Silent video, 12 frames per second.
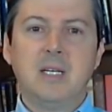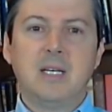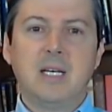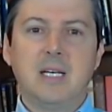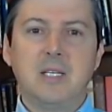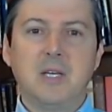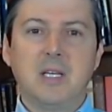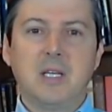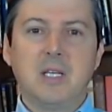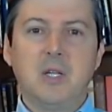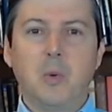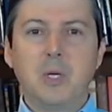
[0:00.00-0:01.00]

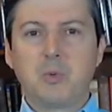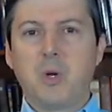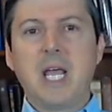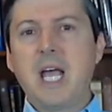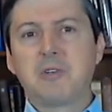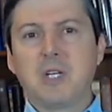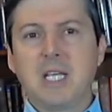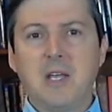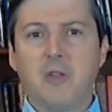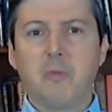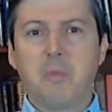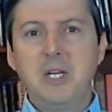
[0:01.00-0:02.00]
Which one actually
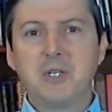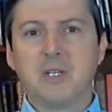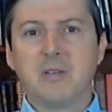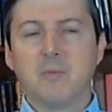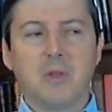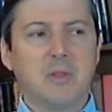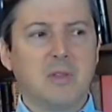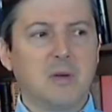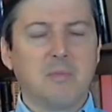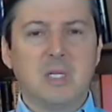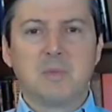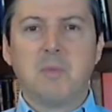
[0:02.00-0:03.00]
killed the patient? Well,
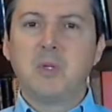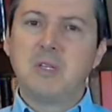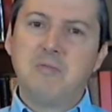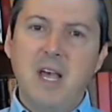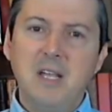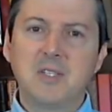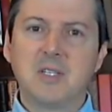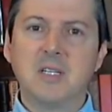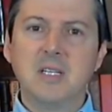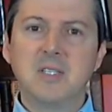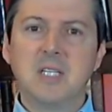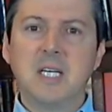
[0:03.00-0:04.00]
it's multifaceted,
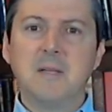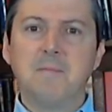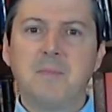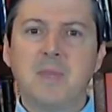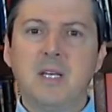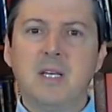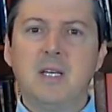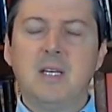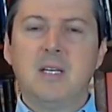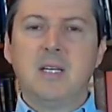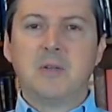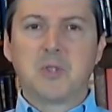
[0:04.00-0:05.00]
isn't it?
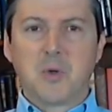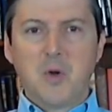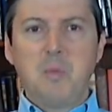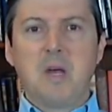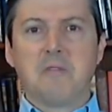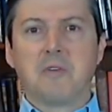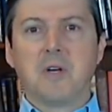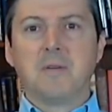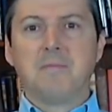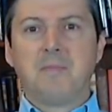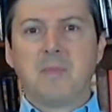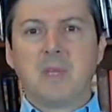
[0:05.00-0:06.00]
It was a group effort.
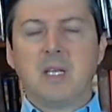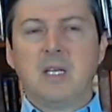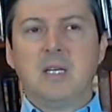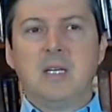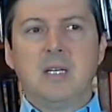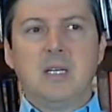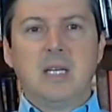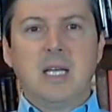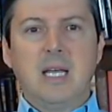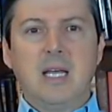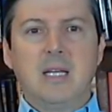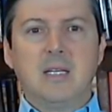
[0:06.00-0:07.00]

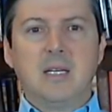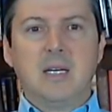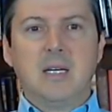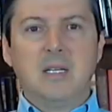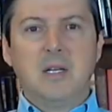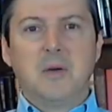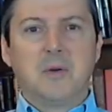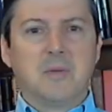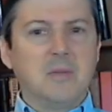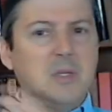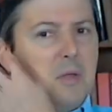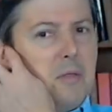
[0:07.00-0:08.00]
And,
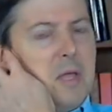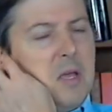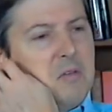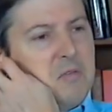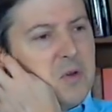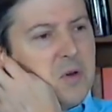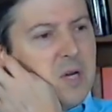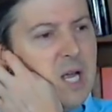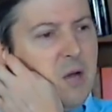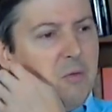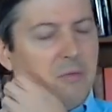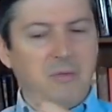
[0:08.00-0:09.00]
you can think of your
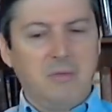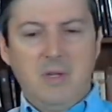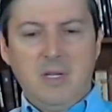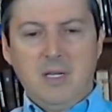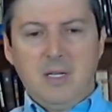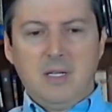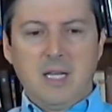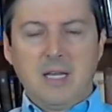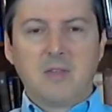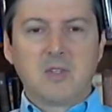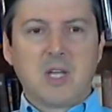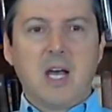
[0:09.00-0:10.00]
health like
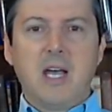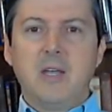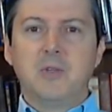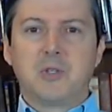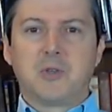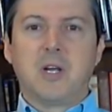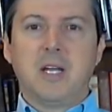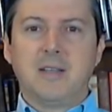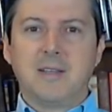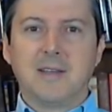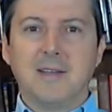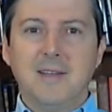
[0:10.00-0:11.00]
this guy who's trying
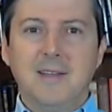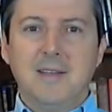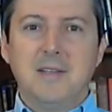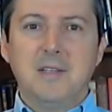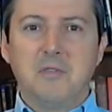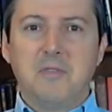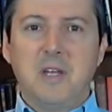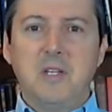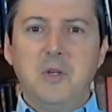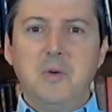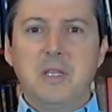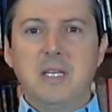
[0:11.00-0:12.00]
to defend
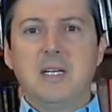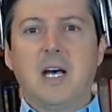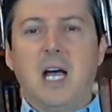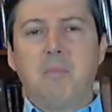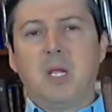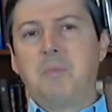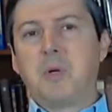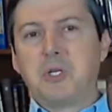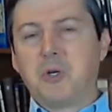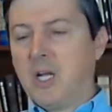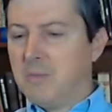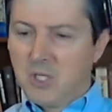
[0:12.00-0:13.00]
you, and then high blood
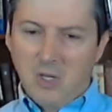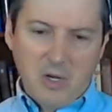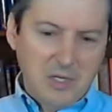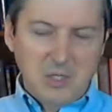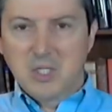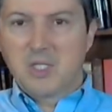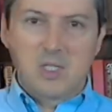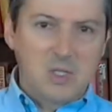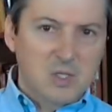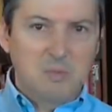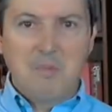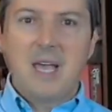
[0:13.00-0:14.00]
pressure comes along and just
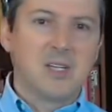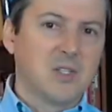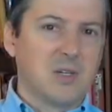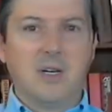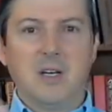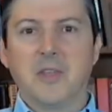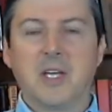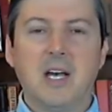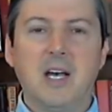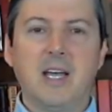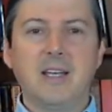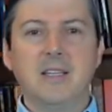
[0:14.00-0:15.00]
smacks on the
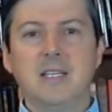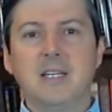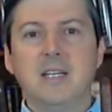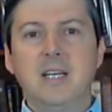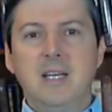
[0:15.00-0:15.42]
guy, and then